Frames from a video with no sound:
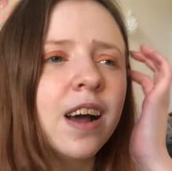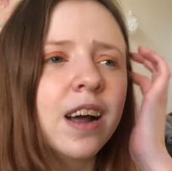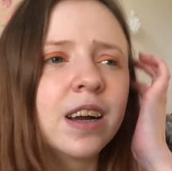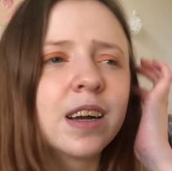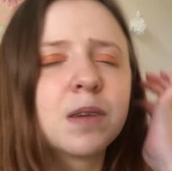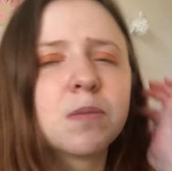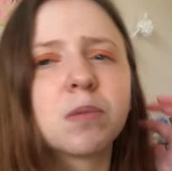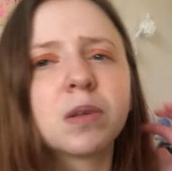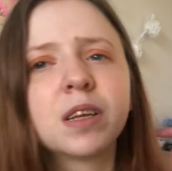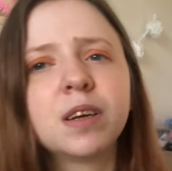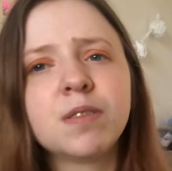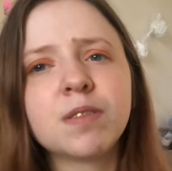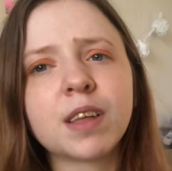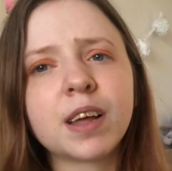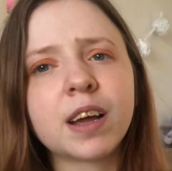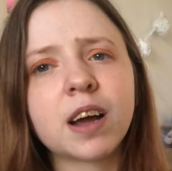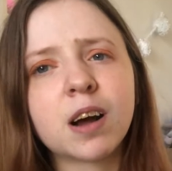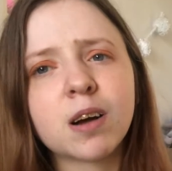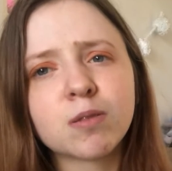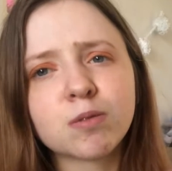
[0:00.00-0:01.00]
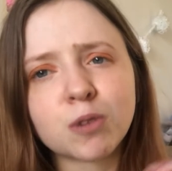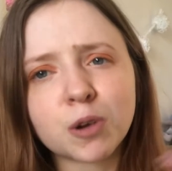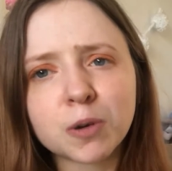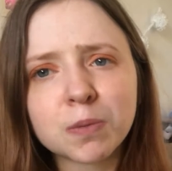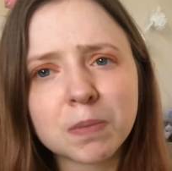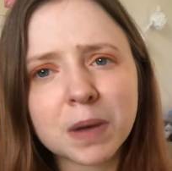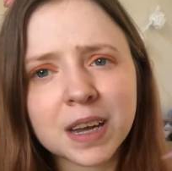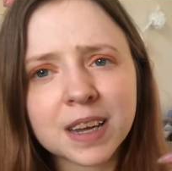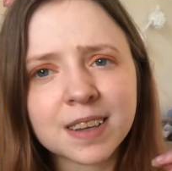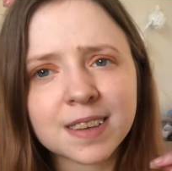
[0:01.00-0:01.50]
And I believe they are
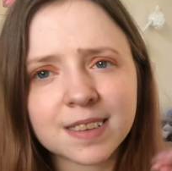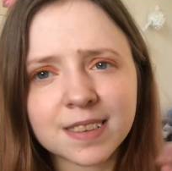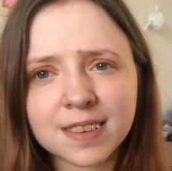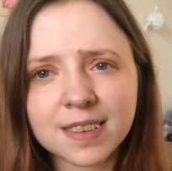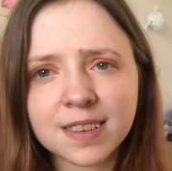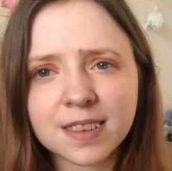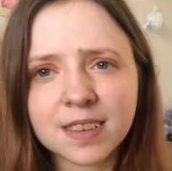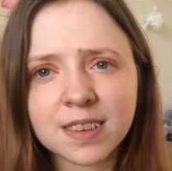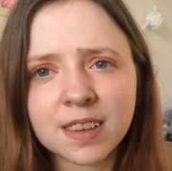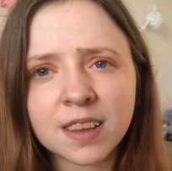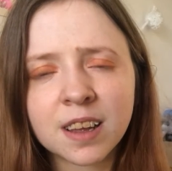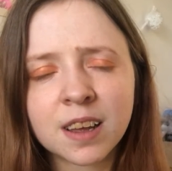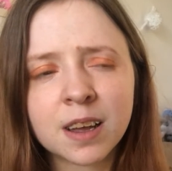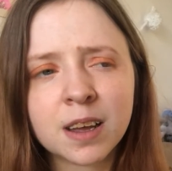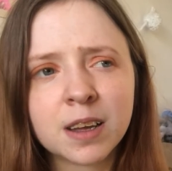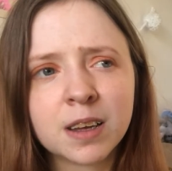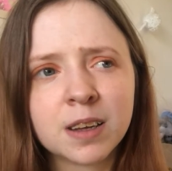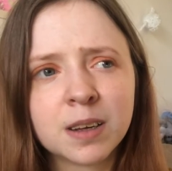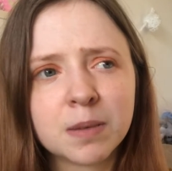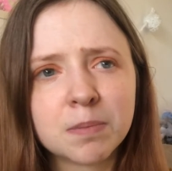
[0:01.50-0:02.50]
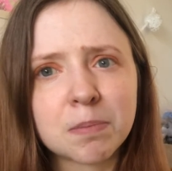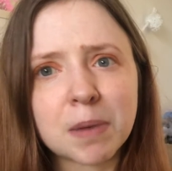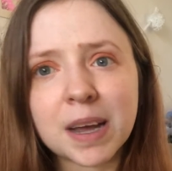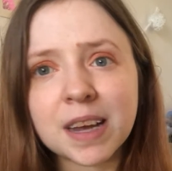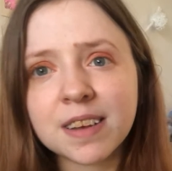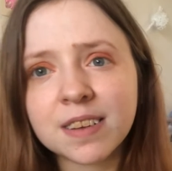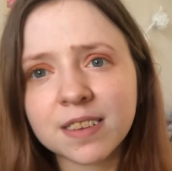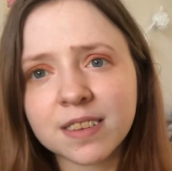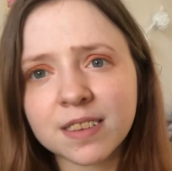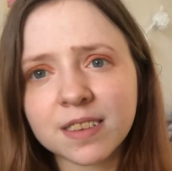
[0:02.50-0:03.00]
romance
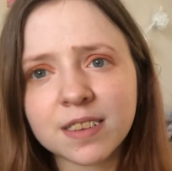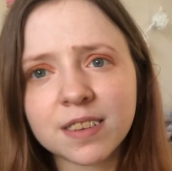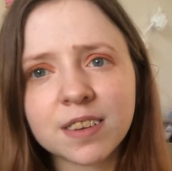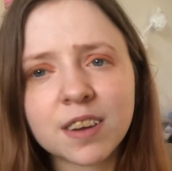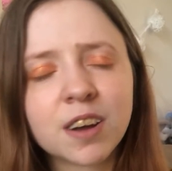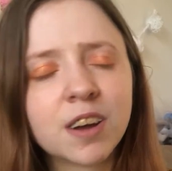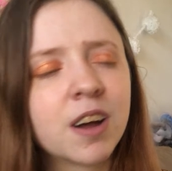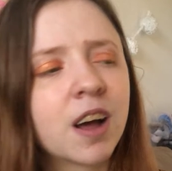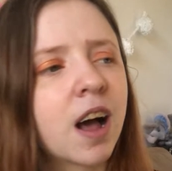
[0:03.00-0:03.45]
based.